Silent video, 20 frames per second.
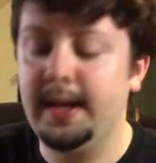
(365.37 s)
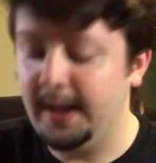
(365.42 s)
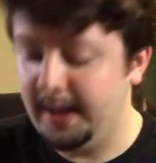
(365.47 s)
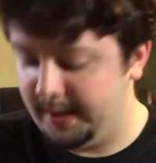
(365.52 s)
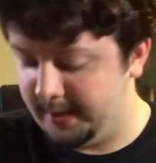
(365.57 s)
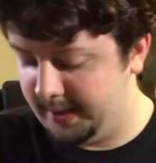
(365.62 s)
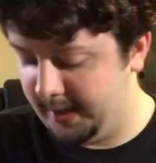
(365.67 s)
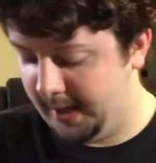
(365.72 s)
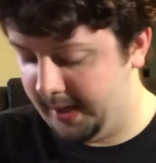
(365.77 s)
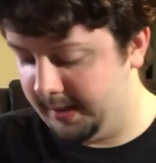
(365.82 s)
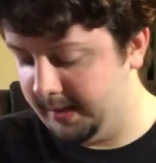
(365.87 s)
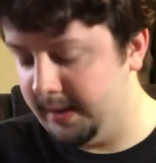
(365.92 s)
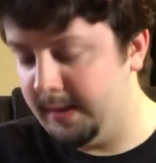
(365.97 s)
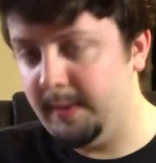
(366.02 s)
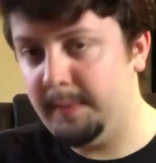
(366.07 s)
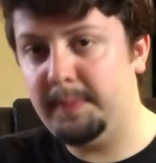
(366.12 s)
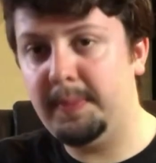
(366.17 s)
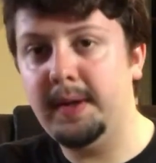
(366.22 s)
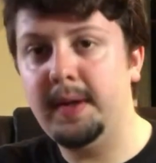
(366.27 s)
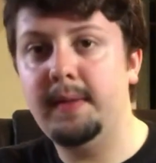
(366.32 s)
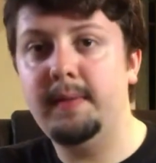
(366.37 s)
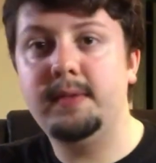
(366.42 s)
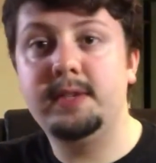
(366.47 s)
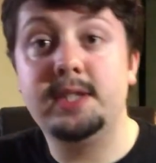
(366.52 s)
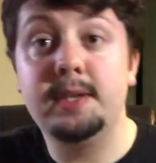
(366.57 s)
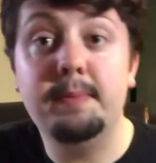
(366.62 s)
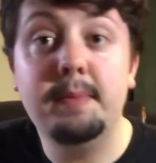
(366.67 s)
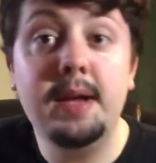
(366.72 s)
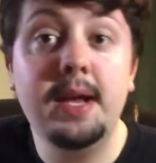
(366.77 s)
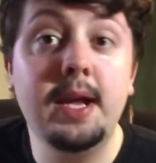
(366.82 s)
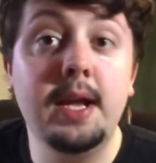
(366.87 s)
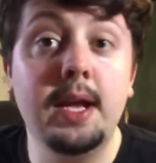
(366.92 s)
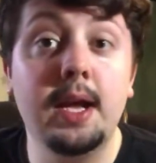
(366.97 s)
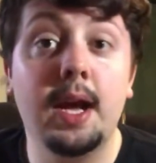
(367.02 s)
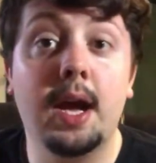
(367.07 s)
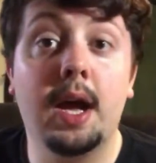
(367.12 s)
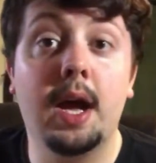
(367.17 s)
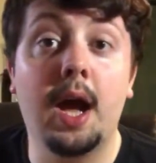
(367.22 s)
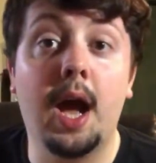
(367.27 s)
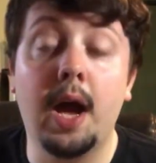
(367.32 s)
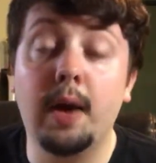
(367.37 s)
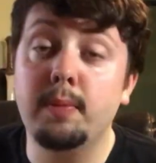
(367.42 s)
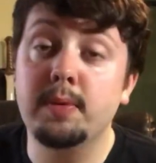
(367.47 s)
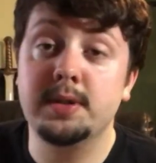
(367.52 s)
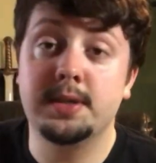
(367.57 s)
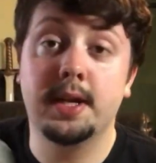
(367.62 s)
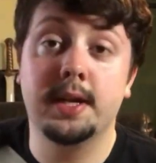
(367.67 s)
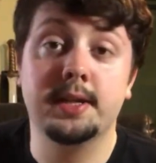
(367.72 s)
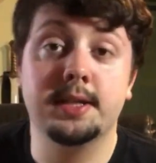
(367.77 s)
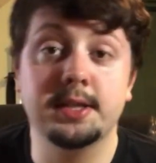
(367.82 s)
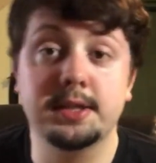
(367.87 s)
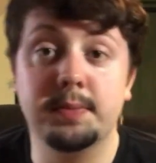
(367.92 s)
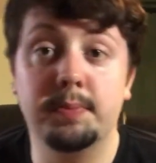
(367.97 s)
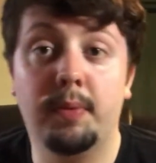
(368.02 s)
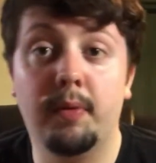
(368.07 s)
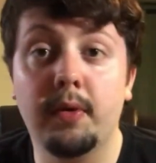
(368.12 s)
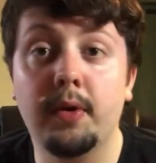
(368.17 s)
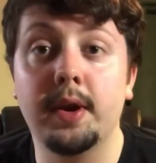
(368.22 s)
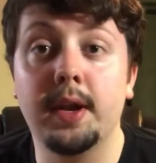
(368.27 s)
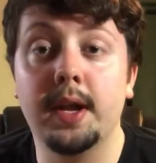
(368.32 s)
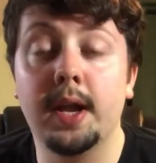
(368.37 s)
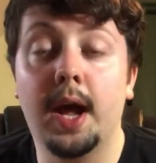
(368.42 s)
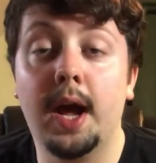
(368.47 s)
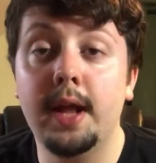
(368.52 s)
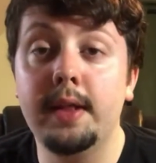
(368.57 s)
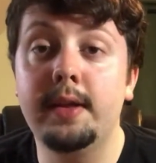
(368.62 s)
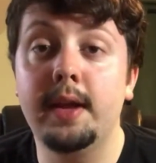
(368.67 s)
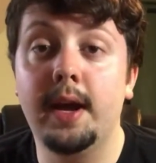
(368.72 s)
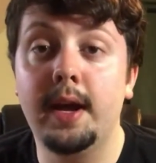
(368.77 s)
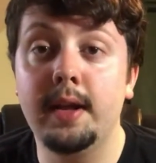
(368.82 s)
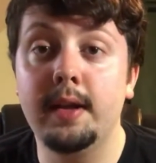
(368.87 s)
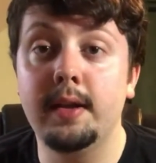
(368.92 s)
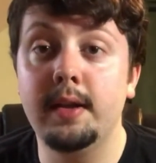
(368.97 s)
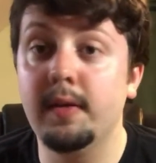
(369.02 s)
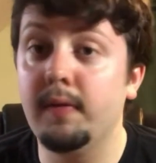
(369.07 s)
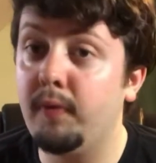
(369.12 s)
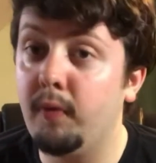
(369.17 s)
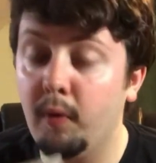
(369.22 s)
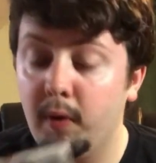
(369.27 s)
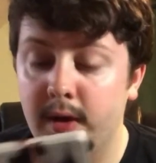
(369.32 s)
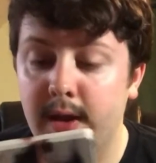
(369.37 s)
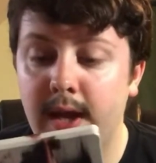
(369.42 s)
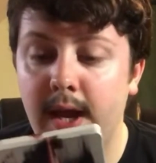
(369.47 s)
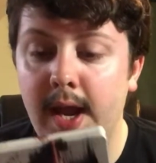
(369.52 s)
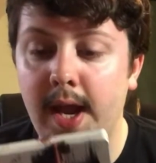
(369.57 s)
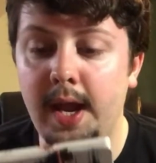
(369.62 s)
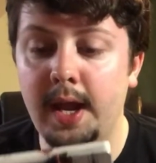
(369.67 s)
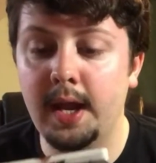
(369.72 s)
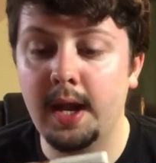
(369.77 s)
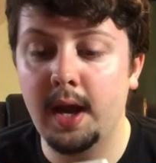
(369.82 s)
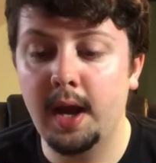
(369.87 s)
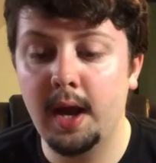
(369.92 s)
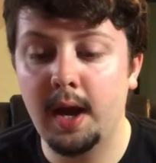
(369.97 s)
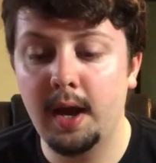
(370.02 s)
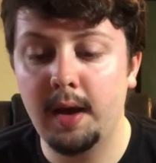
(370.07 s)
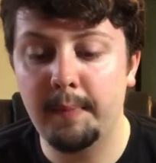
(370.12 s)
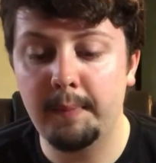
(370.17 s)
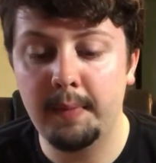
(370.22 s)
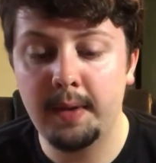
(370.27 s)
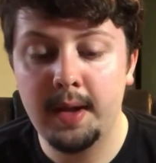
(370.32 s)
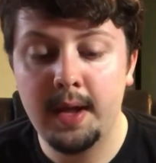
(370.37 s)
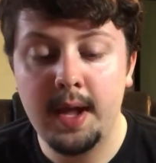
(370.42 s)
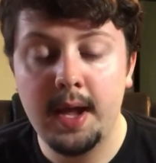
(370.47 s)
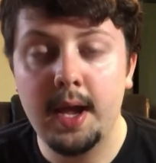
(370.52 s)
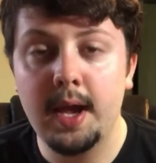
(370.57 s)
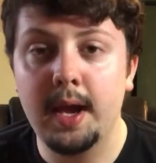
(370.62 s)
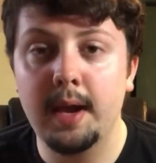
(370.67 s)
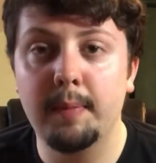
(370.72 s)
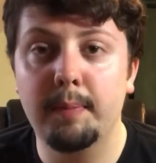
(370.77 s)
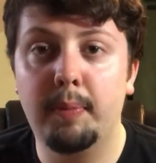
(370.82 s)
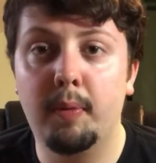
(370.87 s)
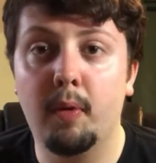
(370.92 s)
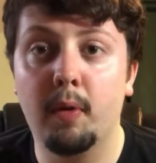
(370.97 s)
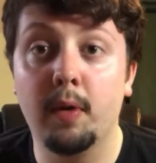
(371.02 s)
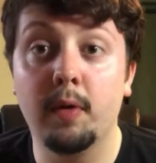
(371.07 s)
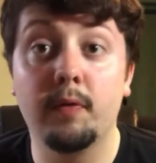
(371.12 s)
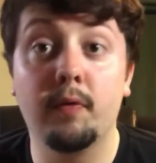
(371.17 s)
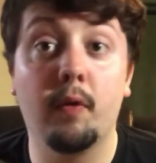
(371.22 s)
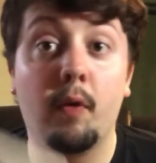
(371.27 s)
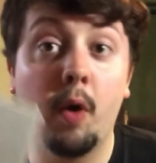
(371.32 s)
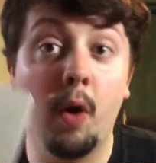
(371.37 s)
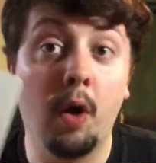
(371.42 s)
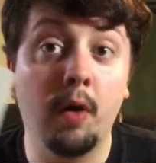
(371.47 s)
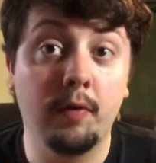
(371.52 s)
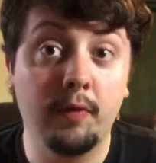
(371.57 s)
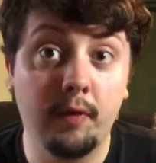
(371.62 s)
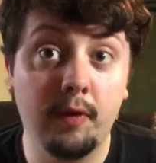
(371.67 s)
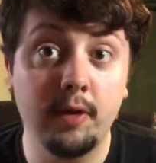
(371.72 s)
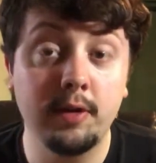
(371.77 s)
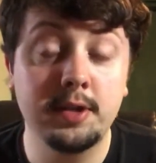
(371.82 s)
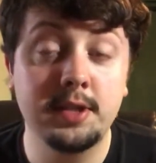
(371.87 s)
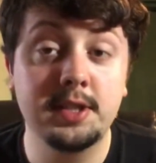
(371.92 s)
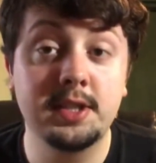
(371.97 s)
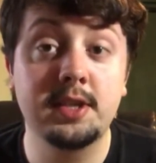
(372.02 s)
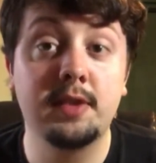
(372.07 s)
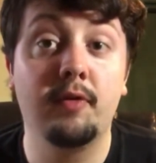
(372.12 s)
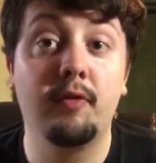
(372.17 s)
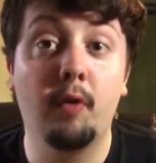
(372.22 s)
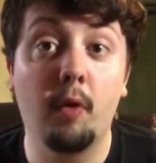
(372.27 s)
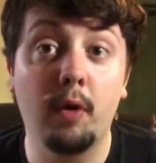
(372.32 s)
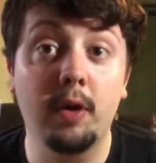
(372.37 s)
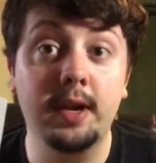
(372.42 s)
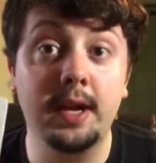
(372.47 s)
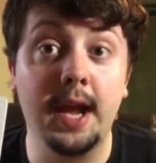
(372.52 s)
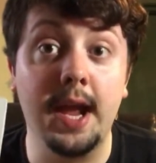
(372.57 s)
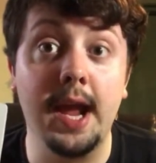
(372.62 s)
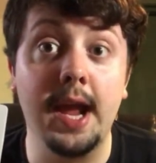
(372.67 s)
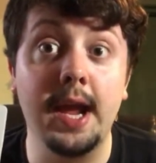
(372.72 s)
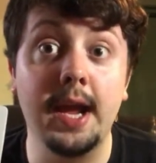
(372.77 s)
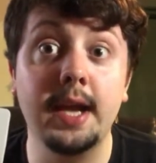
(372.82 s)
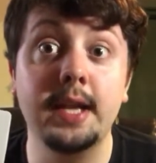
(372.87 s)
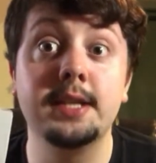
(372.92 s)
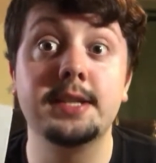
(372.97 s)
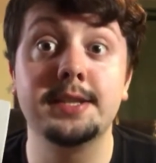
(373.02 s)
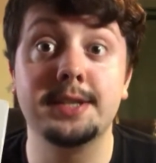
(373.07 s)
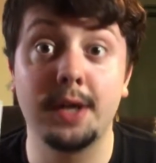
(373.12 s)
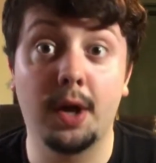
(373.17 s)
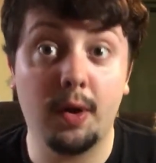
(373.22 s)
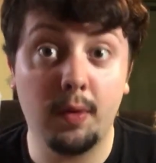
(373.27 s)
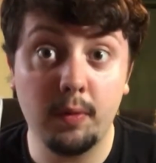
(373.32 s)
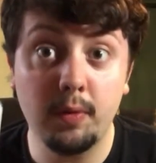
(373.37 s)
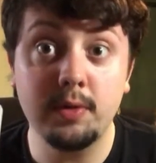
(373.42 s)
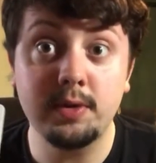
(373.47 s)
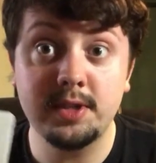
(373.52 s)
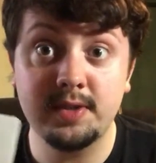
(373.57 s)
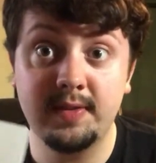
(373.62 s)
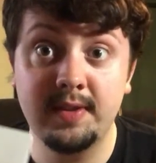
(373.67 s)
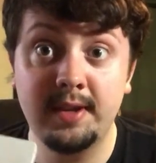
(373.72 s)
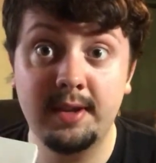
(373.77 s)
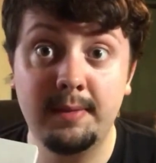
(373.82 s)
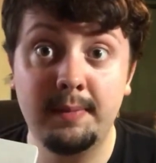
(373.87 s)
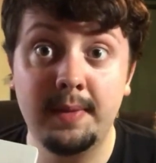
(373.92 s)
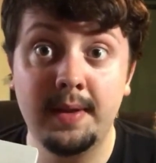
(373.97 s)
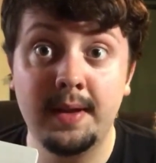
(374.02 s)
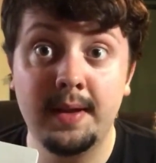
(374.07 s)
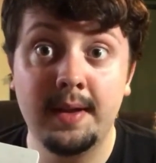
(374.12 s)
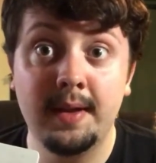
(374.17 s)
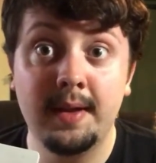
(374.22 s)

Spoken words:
get that. But to me, I was not disappointed. I thought the 4K import for our first 4K Star Wars film,